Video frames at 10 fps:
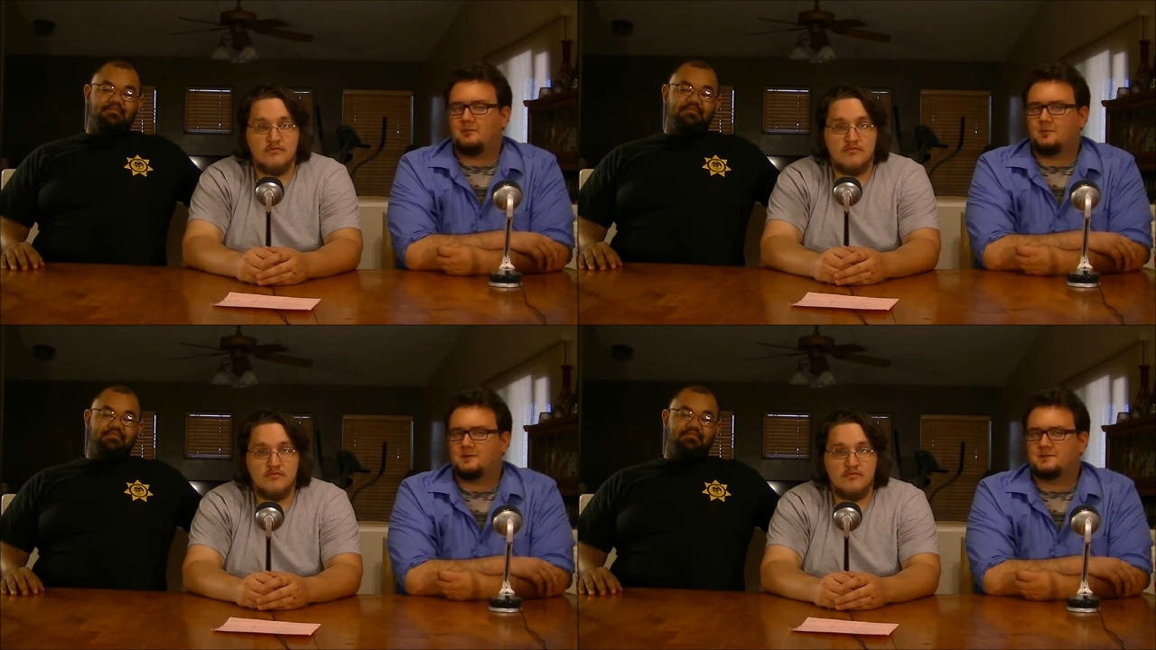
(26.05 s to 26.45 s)

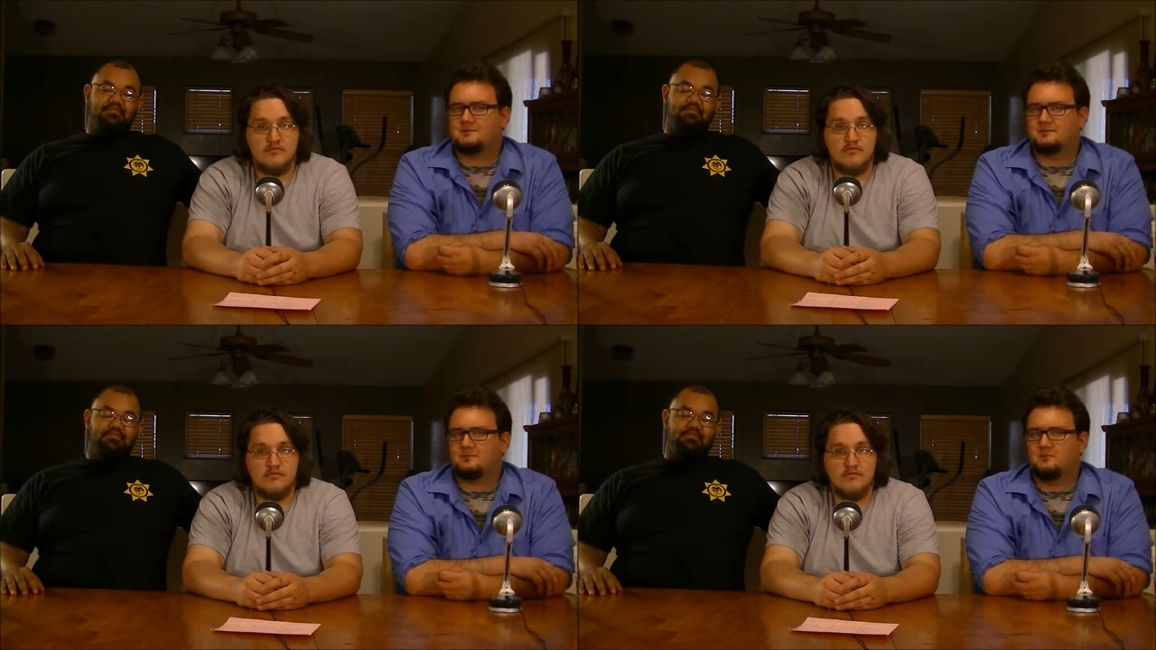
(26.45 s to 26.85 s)
Speaker 1: we
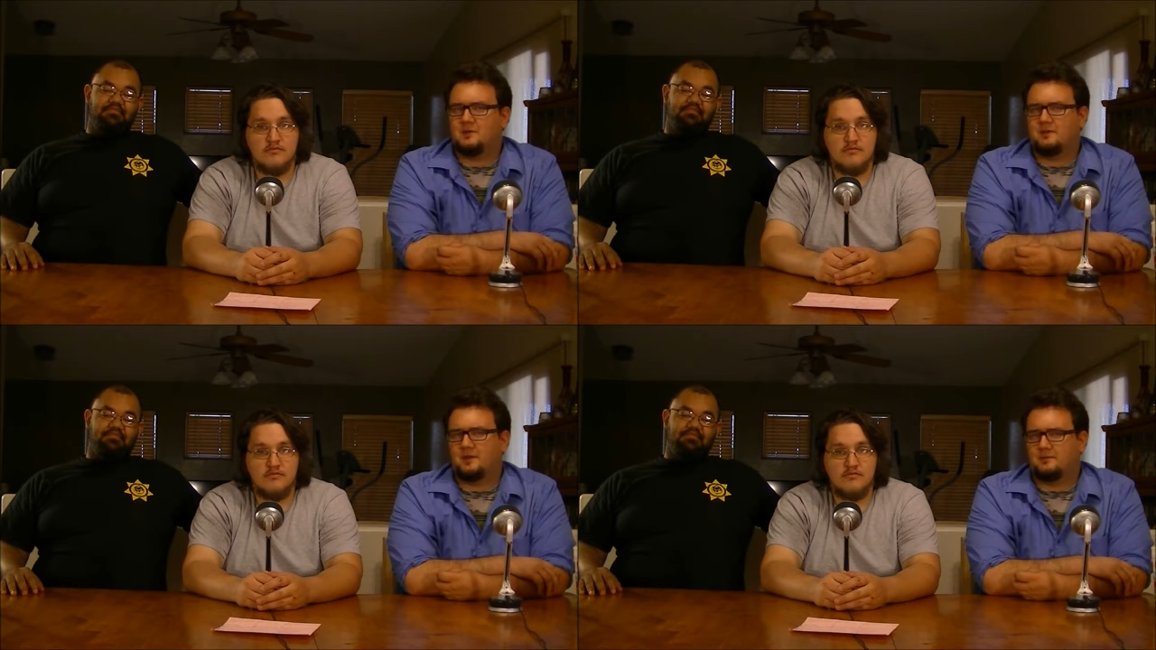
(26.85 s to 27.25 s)

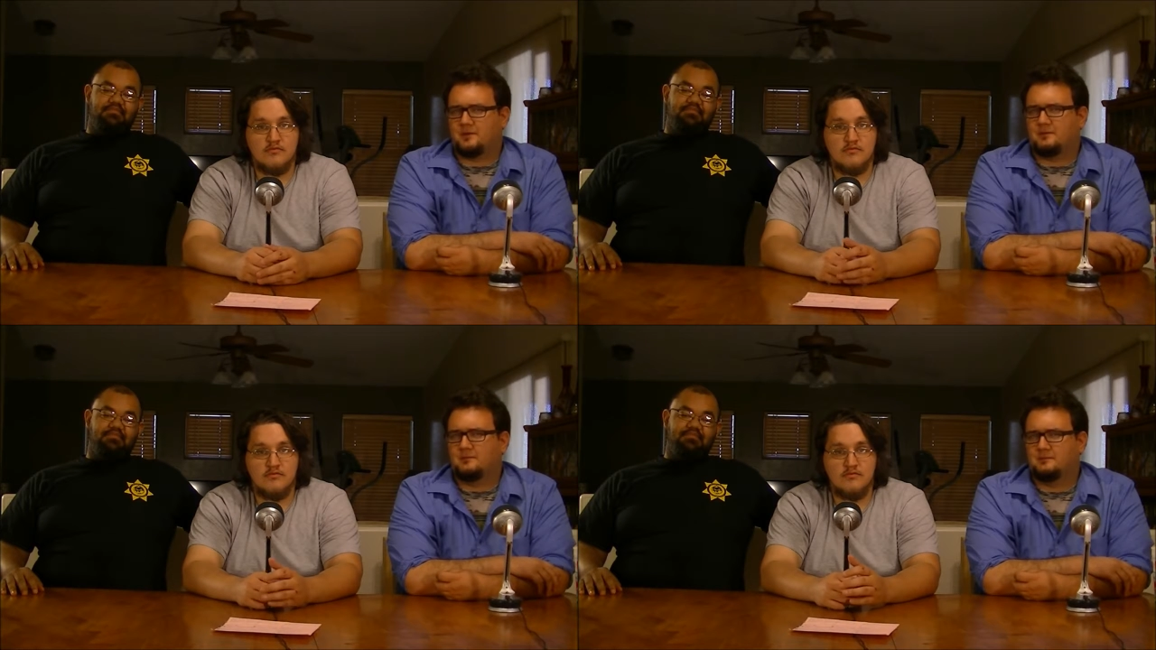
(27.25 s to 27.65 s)
love
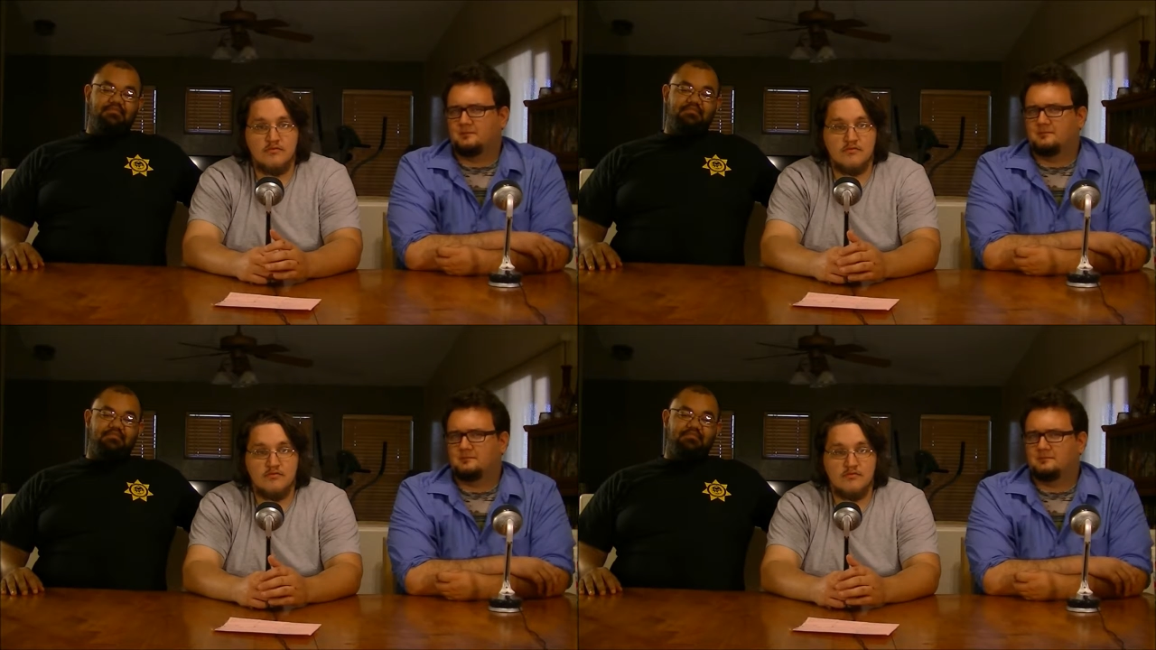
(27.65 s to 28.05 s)
you.
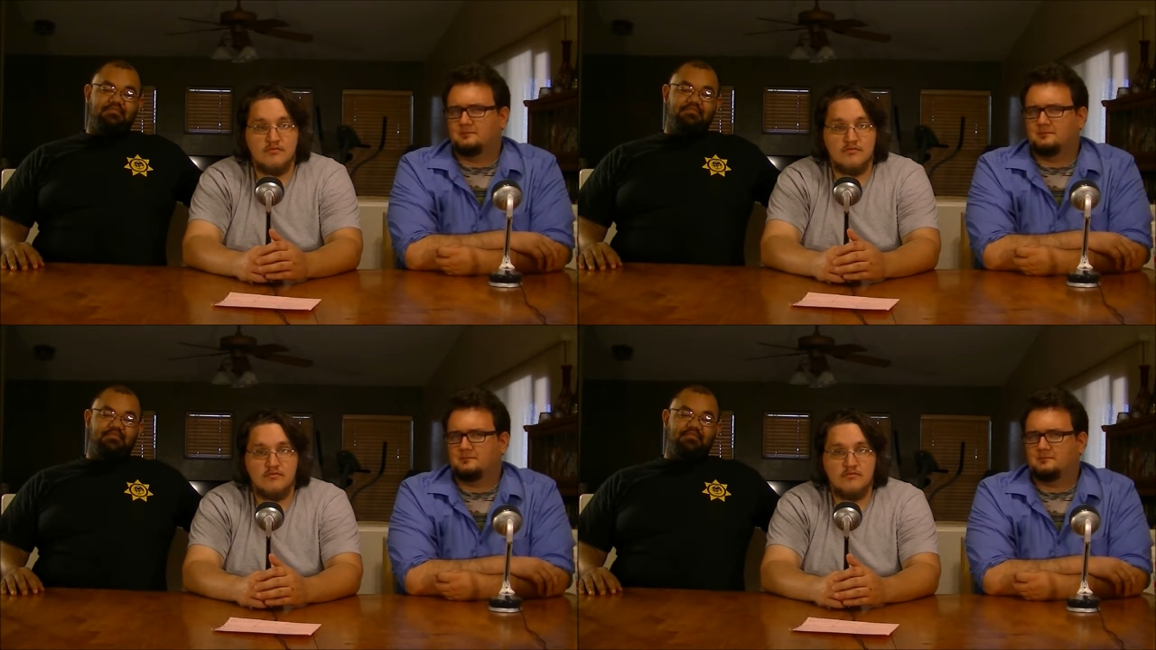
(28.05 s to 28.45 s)

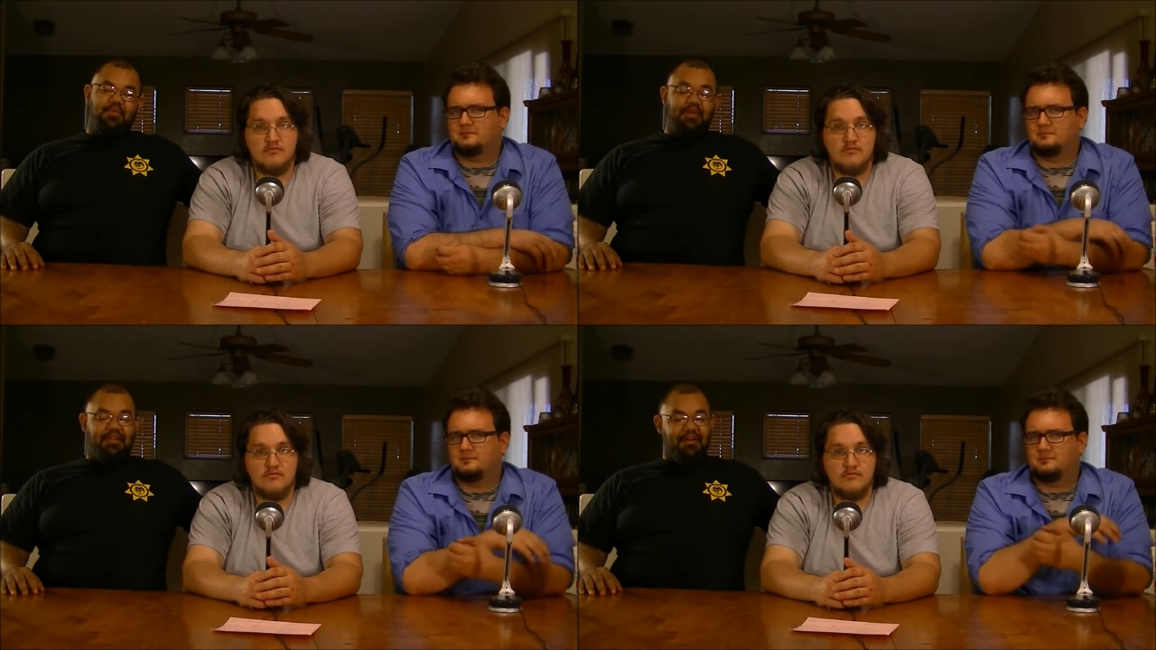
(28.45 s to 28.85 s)

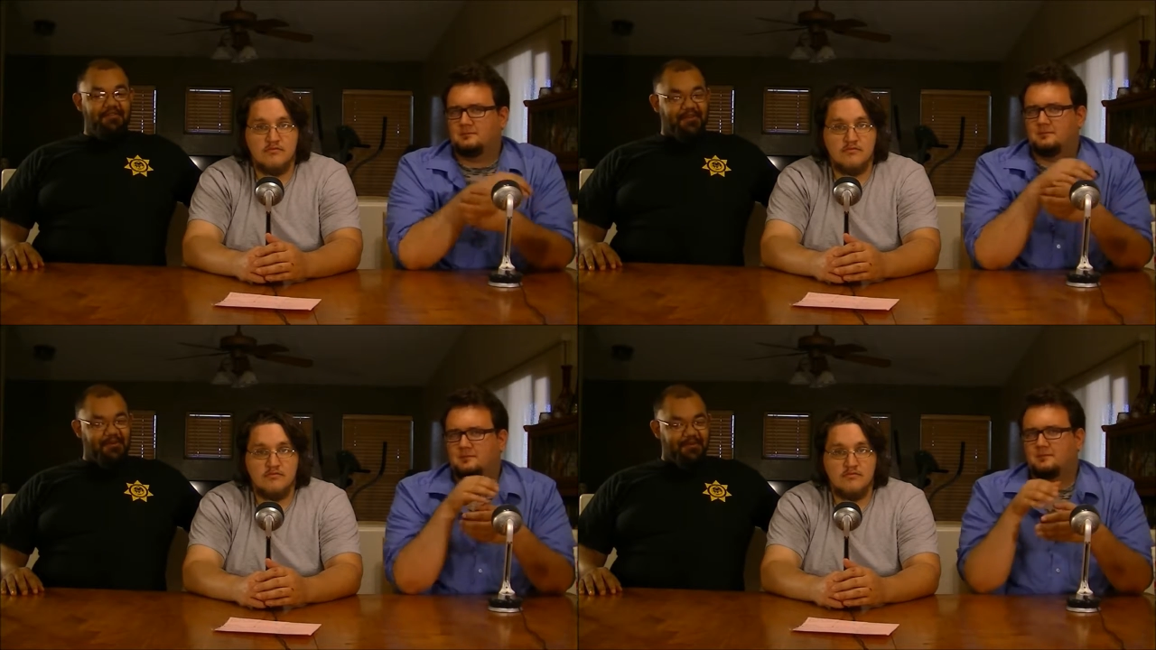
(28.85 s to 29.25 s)
We
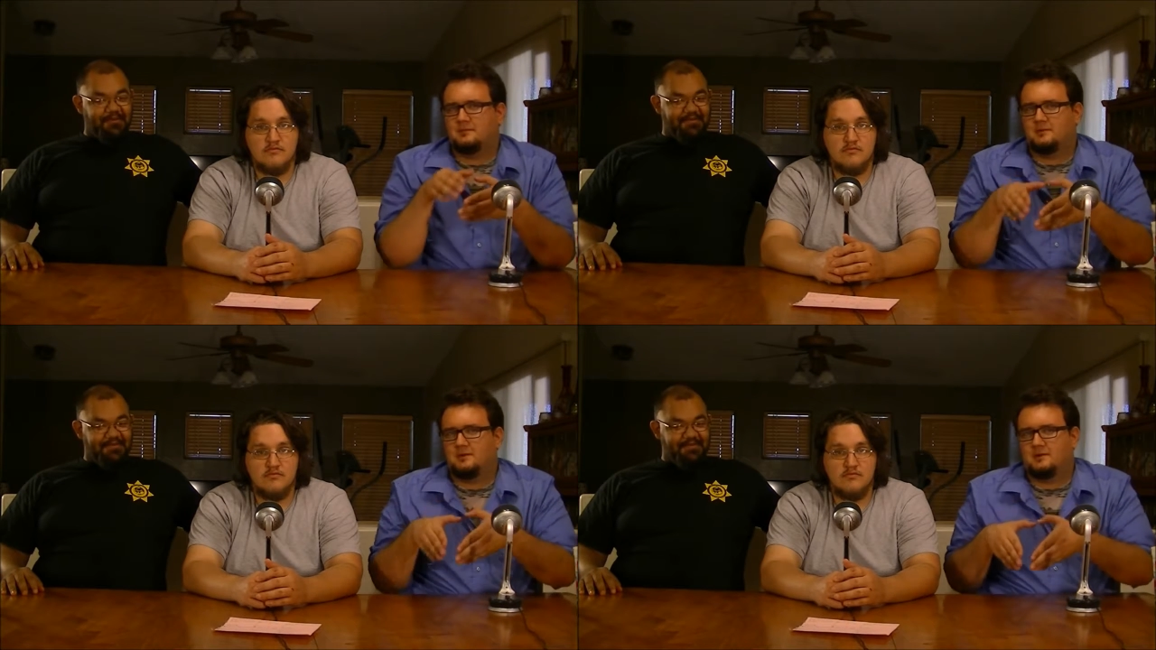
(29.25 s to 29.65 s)
love you.
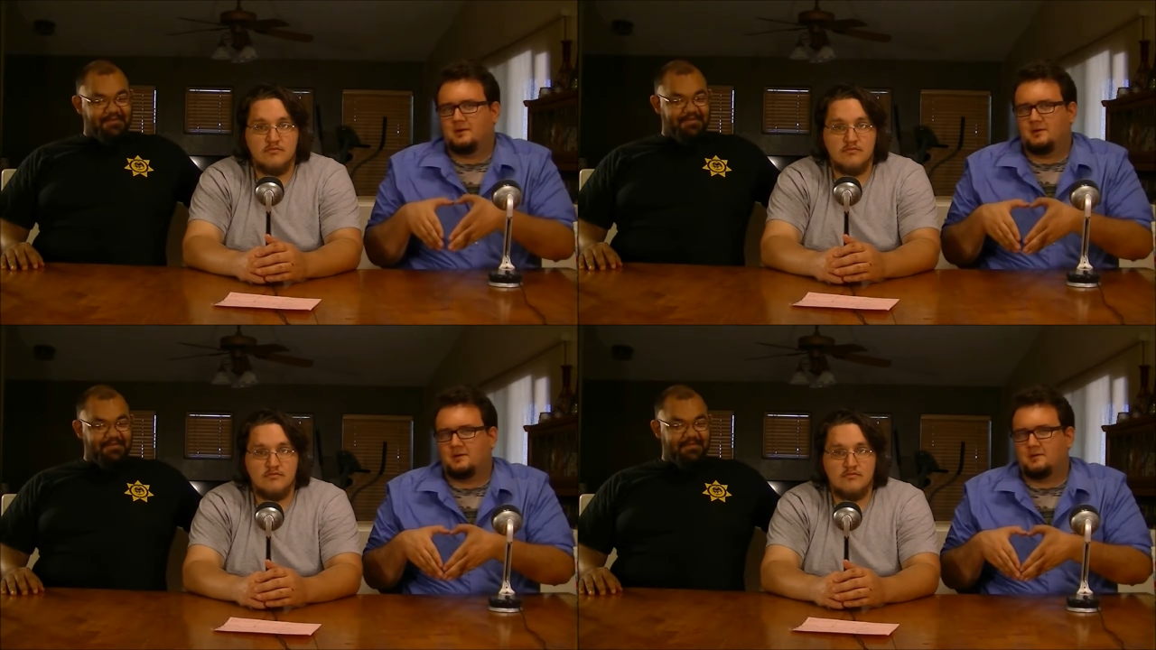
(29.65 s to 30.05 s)

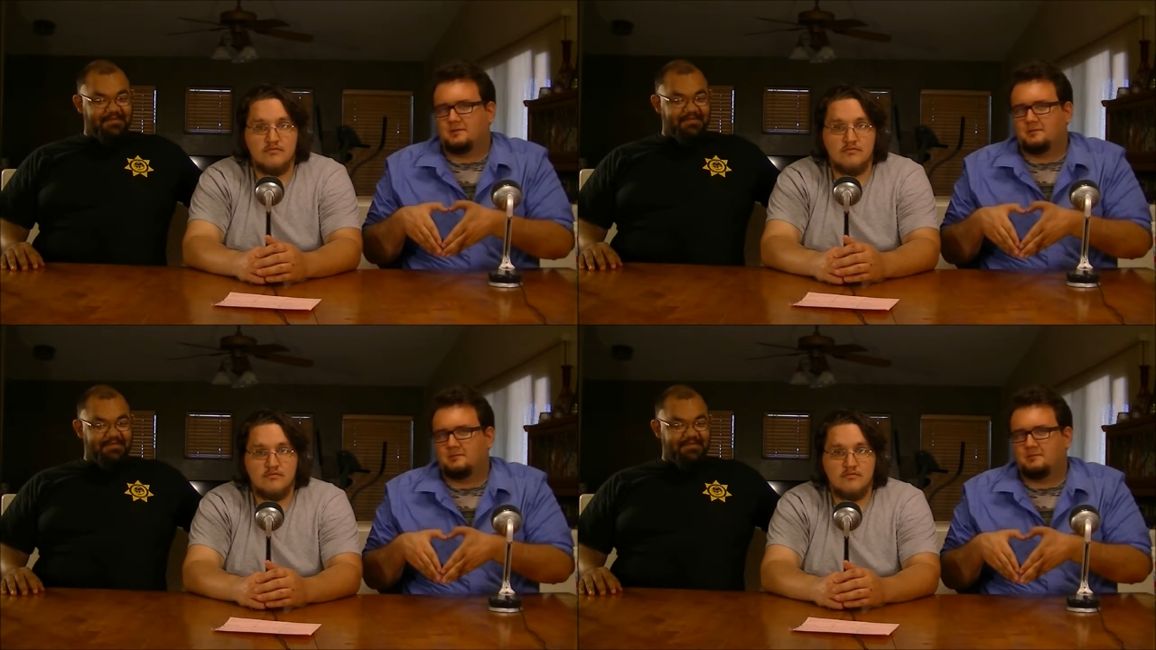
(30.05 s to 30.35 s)
Heart.